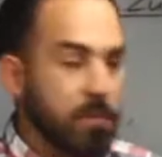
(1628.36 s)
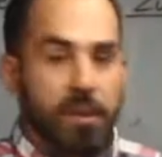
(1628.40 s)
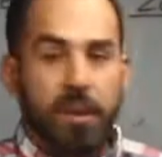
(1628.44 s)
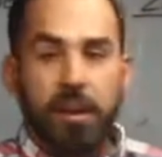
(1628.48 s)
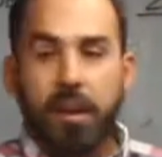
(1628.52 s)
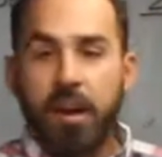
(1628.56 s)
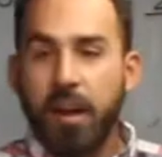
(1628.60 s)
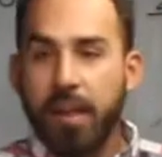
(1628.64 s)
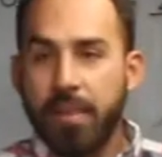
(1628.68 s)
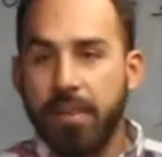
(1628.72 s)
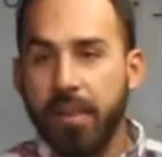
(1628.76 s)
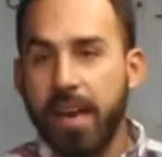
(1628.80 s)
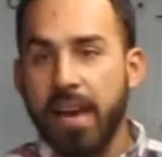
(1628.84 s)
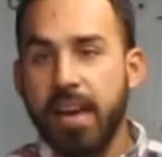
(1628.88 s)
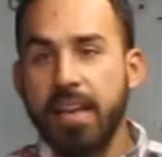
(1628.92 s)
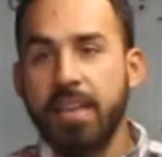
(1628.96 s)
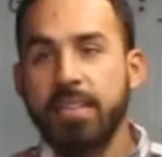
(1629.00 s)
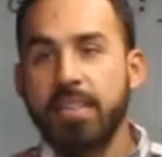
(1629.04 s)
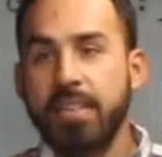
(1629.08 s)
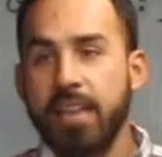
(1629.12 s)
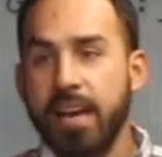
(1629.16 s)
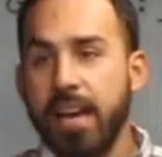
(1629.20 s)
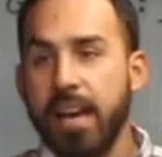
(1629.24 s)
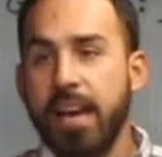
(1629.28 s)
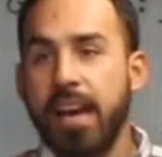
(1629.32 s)
beyond that
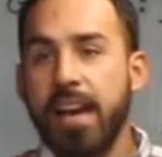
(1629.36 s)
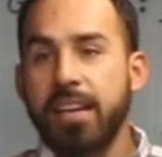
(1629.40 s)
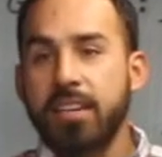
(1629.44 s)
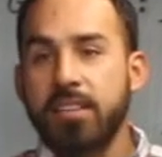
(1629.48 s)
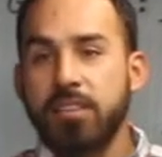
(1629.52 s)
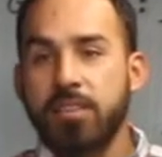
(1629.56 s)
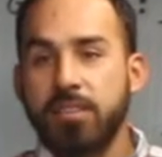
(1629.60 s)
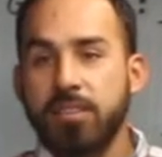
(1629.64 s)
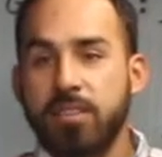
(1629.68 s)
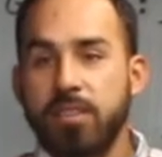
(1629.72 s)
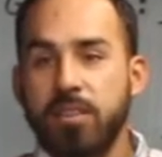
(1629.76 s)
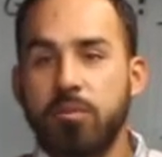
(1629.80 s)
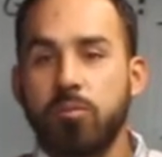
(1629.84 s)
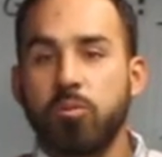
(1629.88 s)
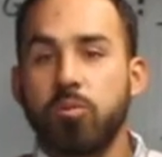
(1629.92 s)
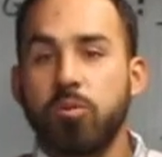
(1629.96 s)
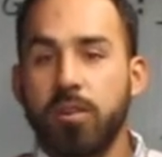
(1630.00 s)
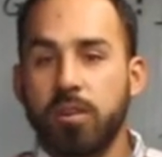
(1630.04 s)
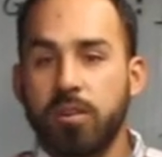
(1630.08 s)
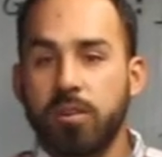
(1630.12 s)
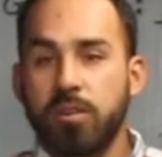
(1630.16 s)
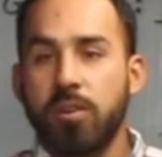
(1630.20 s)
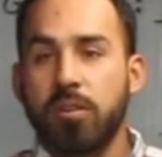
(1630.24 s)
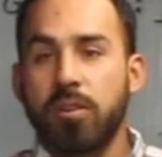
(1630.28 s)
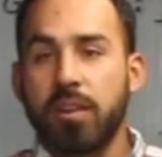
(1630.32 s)
is I actually
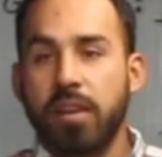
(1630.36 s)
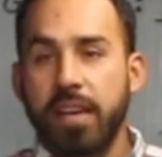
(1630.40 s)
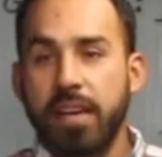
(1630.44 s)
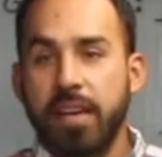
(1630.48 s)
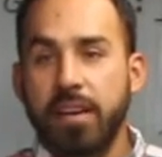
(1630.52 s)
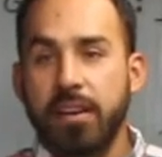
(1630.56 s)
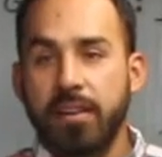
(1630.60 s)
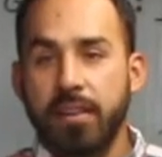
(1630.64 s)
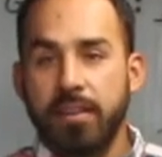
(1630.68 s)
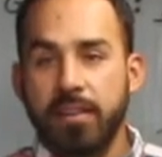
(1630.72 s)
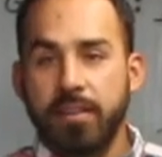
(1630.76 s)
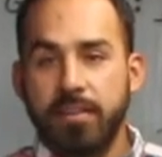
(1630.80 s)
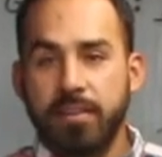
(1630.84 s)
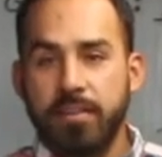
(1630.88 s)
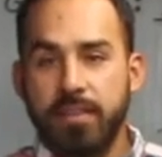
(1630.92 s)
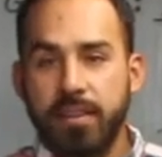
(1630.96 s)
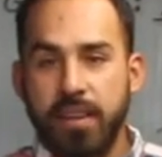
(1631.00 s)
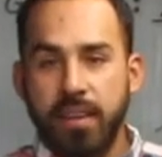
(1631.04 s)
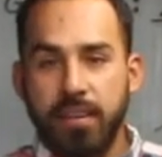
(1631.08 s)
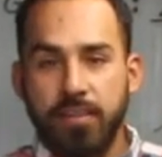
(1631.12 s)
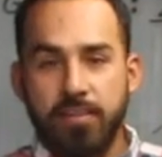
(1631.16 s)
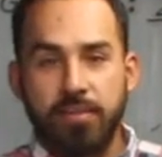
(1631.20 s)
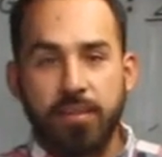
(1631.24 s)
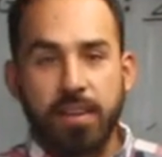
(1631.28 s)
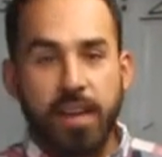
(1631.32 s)
would go to hell
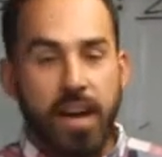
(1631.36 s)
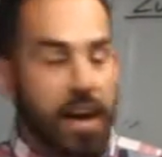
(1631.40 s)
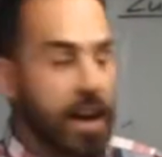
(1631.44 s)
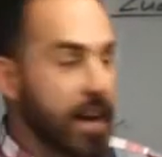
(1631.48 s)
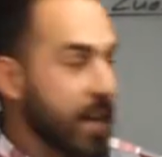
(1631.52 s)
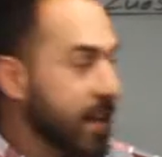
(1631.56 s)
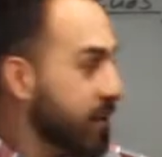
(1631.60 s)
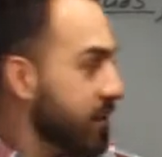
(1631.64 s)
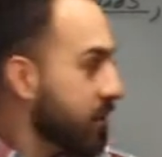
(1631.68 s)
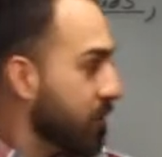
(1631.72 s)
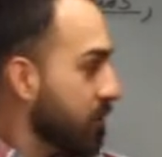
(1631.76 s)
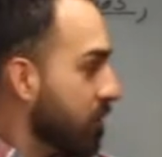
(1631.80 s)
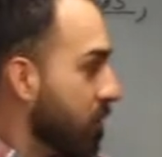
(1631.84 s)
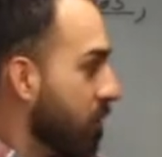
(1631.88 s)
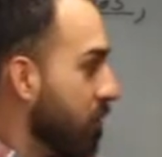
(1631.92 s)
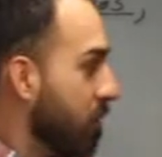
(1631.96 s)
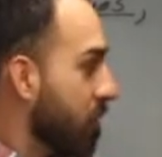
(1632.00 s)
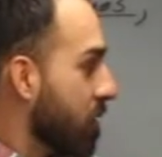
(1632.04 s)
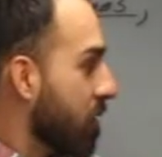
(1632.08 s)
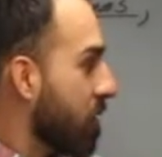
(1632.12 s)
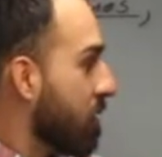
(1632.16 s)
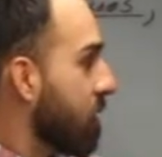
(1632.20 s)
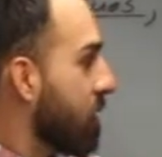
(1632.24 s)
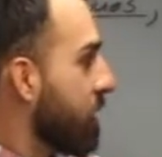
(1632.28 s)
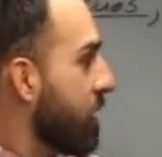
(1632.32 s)
if not
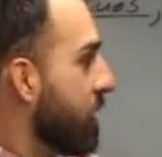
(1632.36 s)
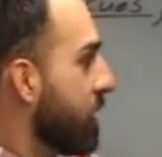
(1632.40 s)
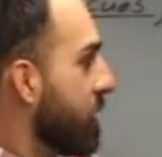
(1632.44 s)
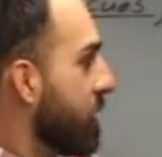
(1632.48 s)
for